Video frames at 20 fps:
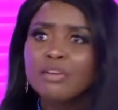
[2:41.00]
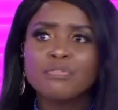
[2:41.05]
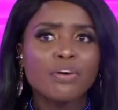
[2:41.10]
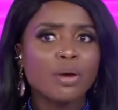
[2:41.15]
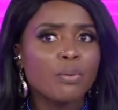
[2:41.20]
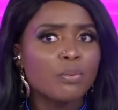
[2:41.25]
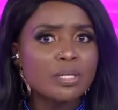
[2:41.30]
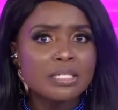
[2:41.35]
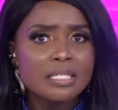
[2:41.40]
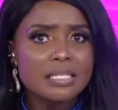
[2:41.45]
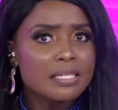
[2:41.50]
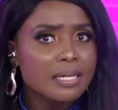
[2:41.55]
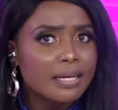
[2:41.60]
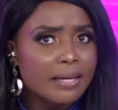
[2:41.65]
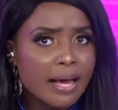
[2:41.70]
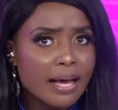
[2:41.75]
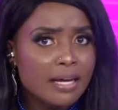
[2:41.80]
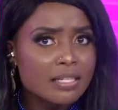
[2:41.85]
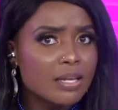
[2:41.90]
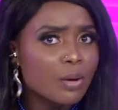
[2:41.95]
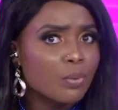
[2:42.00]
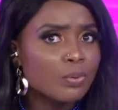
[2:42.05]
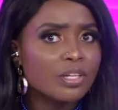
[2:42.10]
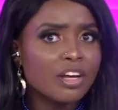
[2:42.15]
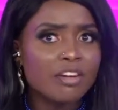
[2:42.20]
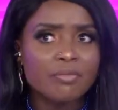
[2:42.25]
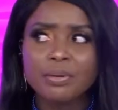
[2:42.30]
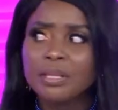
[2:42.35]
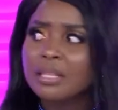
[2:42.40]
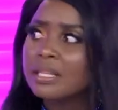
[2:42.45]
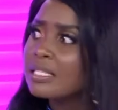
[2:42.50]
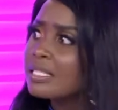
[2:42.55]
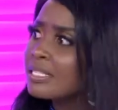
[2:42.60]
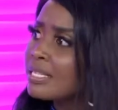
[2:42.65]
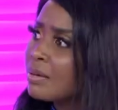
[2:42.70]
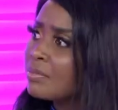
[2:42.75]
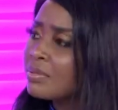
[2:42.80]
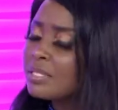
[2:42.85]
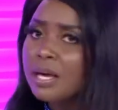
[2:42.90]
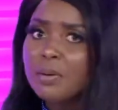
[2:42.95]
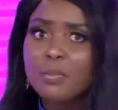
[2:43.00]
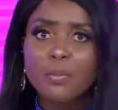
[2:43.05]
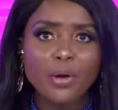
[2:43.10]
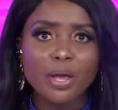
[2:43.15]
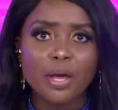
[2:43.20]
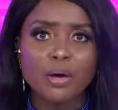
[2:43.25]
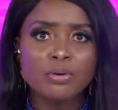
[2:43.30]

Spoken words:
If I wasn't an ex, I would have been the same way.